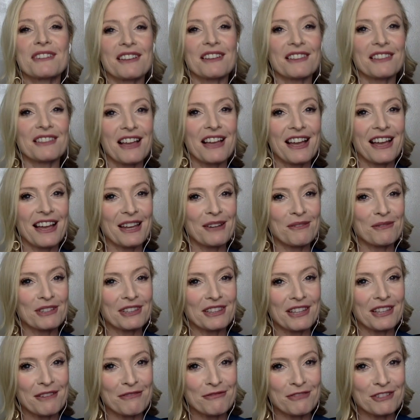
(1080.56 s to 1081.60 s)
align with
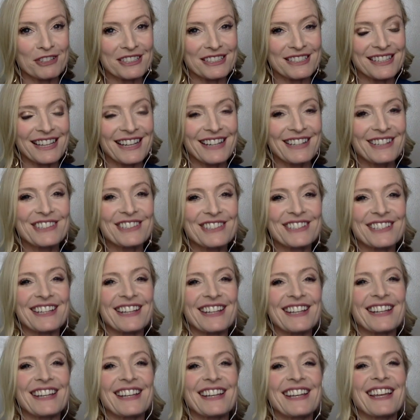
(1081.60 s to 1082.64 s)
life force
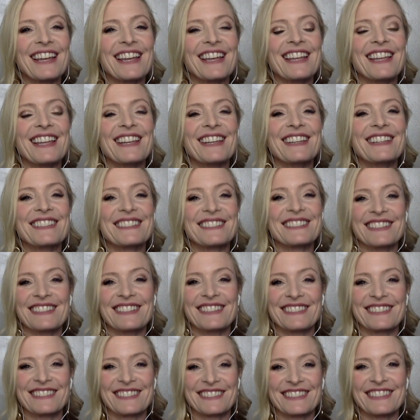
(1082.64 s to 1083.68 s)
energy, and
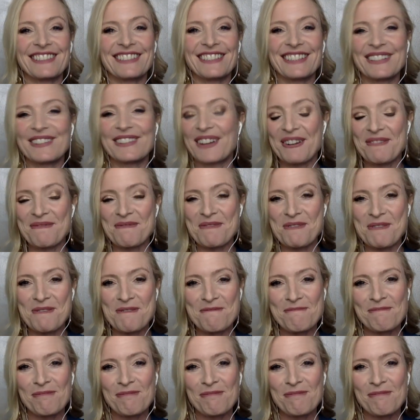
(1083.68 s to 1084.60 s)
it's incredible.